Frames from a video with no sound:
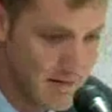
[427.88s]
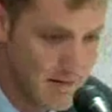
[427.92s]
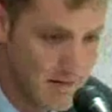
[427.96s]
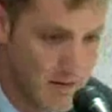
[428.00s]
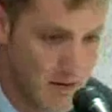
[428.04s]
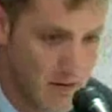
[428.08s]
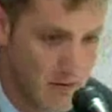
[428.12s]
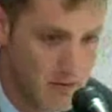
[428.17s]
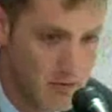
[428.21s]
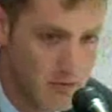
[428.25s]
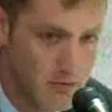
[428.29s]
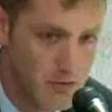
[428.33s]

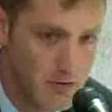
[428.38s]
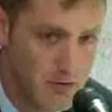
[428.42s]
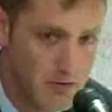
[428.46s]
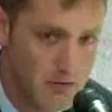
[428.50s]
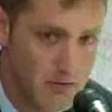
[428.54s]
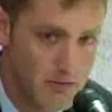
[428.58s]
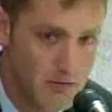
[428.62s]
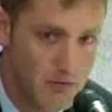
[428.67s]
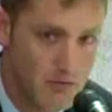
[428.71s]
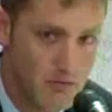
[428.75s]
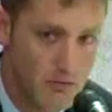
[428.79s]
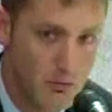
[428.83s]
Obviously,
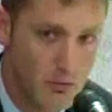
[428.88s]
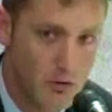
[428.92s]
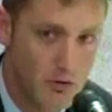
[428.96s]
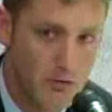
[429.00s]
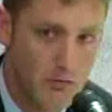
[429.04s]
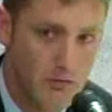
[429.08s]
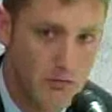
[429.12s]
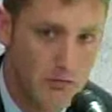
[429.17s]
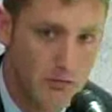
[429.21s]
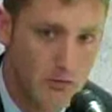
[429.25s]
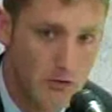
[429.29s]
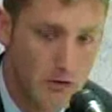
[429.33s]
this is
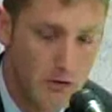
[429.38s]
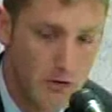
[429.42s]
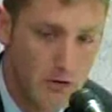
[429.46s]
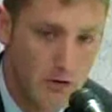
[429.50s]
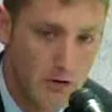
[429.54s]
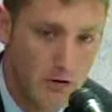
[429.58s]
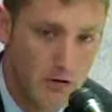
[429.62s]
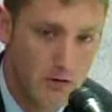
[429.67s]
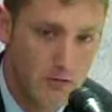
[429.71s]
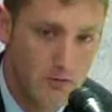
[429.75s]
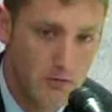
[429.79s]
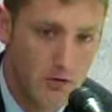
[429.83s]
one
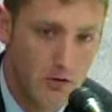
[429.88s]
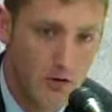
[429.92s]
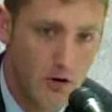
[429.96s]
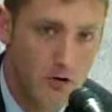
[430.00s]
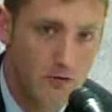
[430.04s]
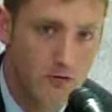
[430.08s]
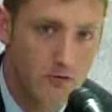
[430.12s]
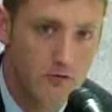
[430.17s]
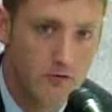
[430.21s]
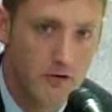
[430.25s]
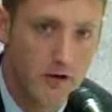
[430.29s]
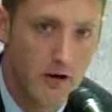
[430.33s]
of the
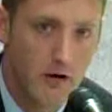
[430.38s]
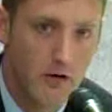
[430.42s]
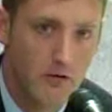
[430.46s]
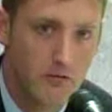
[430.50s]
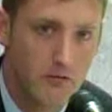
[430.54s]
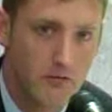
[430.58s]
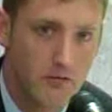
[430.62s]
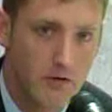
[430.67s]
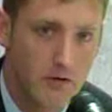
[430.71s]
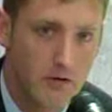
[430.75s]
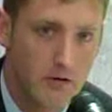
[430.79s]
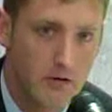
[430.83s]
larger
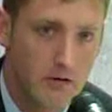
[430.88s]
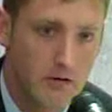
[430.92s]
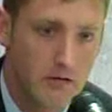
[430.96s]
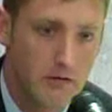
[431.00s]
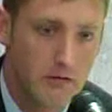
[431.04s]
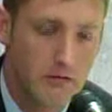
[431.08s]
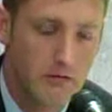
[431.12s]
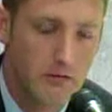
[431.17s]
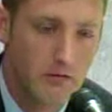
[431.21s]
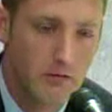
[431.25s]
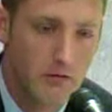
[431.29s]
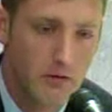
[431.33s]
towns
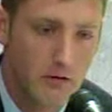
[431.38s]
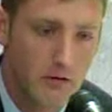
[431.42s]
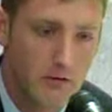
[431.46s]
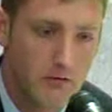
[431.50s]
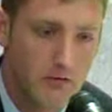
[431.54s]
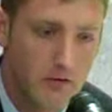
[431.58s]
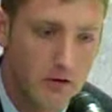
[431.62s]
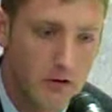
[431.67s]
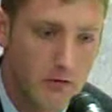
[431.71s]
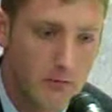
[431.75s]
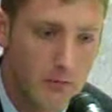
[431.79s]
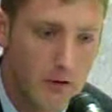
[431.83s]
in the
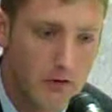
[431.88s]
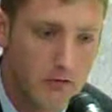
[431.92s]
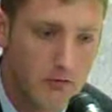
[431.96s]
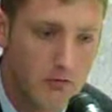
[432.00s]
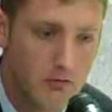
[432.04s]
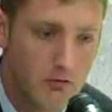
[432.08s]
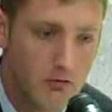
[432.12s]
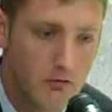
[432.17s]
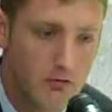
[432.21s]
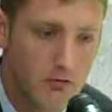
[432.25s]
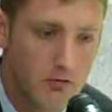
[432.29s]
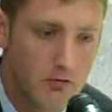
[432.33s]
state of
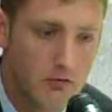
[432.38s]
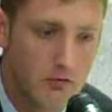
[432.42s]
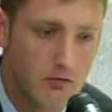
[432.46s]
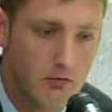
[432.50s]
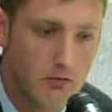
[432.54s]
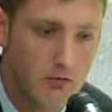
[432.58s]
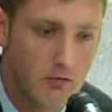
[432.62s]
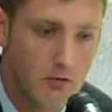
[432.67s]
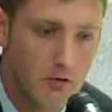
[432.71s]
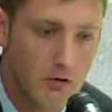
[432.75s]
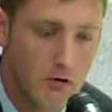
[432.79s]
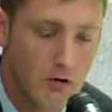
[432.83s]

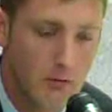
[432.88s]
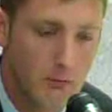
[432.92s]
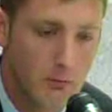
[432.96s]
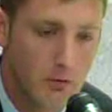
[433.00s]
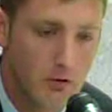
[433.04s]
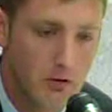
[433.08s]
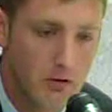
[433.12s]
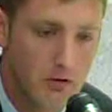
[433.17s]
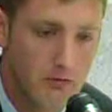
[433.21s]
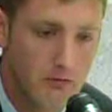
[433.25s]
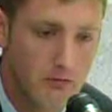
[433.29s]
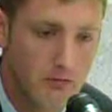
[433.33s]
Massachusetts. I
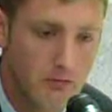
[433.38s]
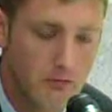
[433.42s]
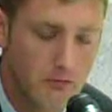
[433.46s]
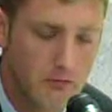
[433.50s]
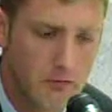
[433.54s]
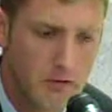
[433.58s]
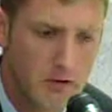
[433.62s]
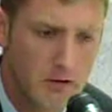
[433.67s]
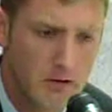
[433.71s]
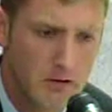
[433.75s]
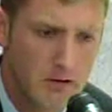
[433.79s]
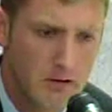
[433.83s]
believe
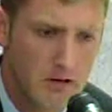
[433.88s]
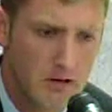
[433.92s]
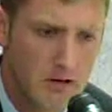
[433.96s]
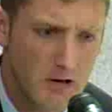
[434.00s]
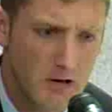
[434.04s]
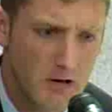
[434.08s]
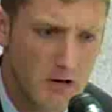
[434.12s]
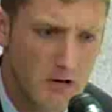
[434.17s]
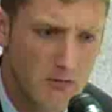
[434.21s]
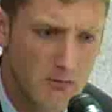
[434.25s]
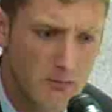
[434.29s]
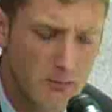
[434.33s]

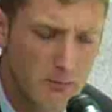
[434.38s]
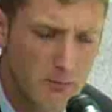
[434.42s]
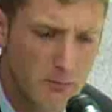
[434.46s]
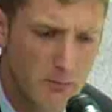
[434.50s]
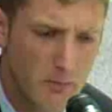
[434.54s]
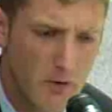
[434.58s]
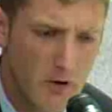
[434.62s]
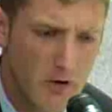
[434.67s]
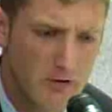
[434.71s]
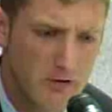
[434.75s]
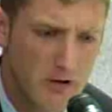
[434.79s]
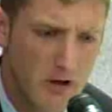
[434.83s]

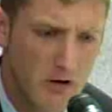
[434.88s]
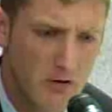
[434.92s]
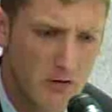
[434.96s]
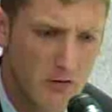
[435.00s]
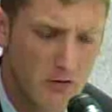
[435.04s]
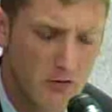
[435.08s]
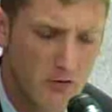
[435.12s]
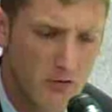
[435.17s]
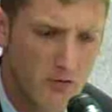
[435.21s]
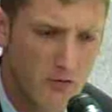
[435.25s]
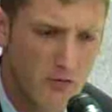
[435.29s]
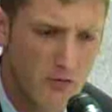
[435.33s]
our
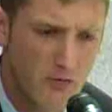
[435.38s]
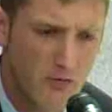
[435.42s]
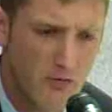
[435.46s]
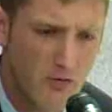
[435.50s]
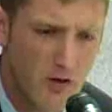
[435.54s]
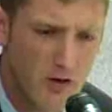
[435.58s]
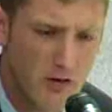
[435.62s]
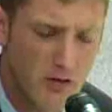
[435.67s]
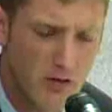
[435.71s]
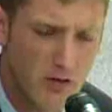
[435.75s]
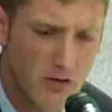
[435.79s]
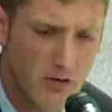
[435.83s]
town is
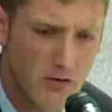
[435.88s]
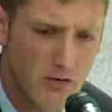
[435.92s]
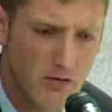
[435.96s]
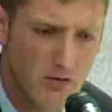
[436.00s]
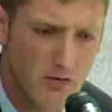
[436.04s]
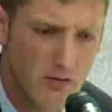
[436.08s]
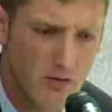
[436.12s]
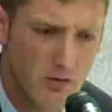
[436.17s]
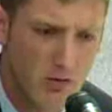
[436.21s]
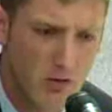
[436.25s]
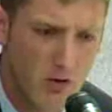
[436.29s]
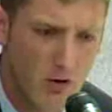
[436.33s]
5th
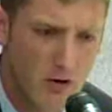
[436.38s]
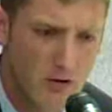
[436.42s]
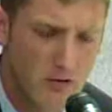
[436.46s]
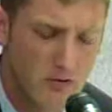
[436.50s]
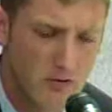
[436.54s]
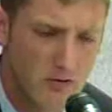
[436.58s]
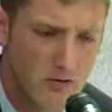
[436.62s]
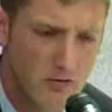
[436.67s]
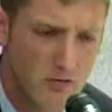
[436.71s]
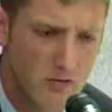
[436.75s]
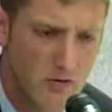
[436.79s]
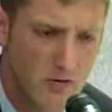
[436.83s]

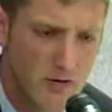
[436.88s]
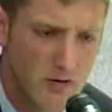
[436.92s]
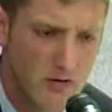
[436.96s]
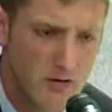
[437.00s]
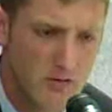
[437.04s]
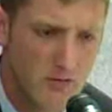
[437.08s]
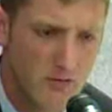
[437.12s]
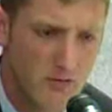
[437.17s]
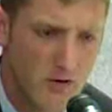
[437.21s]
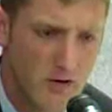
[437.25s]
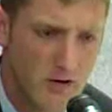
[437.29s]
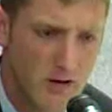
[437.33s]
largest
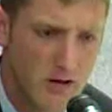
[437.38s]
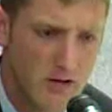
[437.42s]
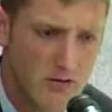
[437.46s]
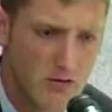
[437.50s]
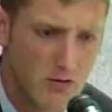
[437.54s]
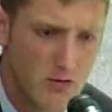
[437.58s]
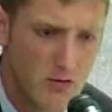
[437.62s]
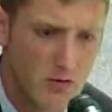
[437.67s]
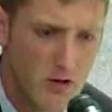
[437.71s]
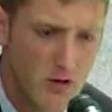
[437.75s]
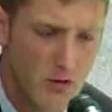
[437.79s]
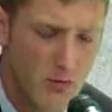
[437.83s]
in
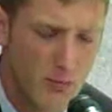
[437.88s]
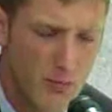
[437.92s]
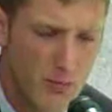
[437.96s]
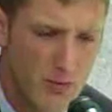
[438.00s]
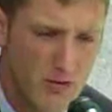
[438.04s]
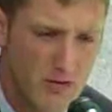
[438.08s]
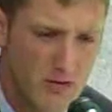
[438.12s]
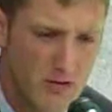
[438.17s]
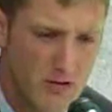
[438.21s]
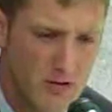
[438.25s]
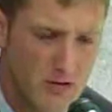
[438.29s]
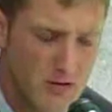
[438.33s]
financial help,
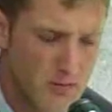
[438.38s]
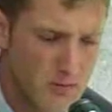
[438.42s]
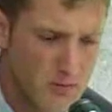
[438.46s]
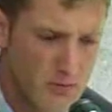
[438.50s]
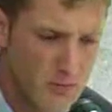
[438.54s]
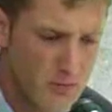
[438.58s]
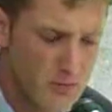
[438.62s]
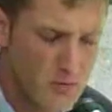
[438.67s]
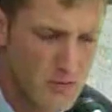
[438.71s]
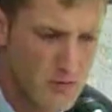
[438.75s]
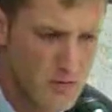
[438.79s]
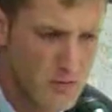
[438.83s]

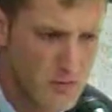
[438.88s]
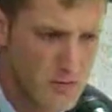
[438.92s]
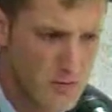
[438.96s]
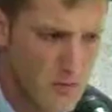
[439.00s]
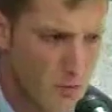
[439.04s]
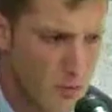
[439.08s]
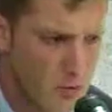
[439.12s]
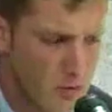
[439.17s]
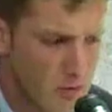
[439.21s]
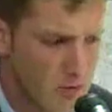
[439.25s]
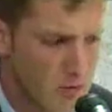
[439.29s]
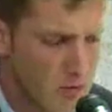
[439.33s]

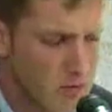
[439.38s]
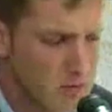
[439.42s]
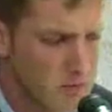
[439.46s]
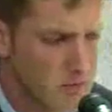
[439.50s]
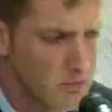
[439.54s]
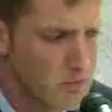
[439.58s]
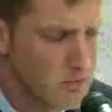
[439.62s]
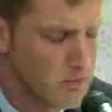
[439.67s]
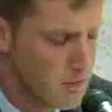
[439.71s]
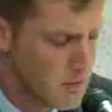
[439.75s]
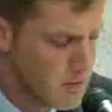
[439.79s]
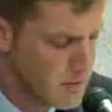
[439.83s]
somewhere along
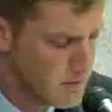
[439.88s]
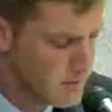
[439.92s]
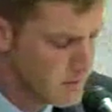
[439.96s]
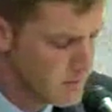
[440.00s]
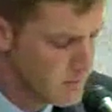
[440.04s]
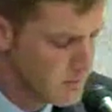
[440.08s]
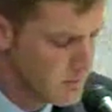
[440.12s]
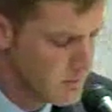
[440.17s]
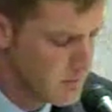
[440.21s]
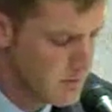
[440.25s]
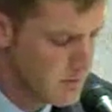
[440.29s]
those lines.